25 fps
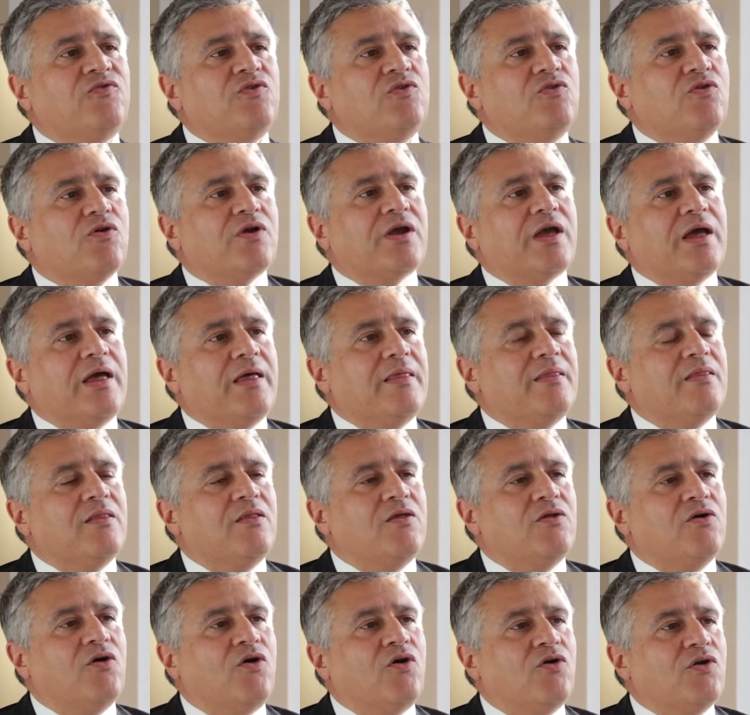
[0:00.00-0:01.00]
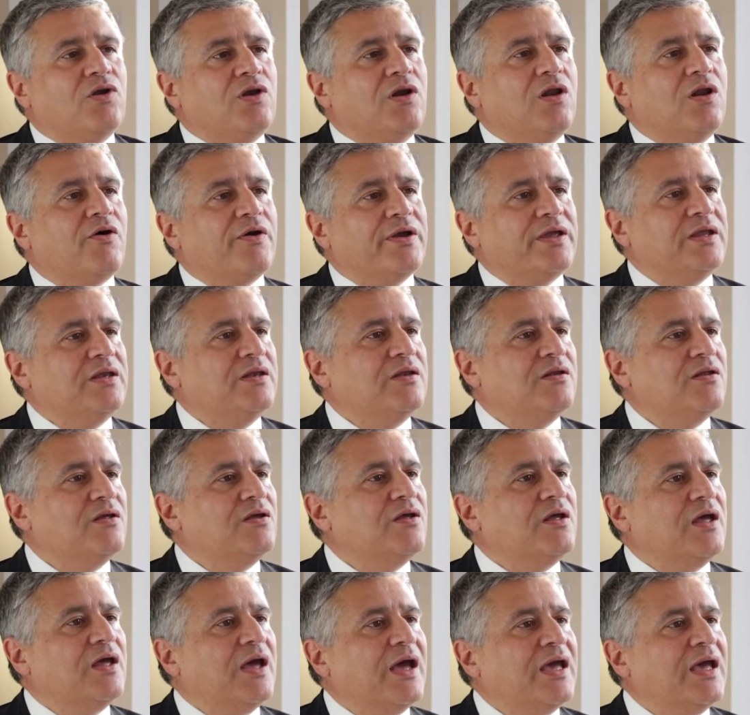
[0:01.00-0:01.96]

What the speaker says: you look at online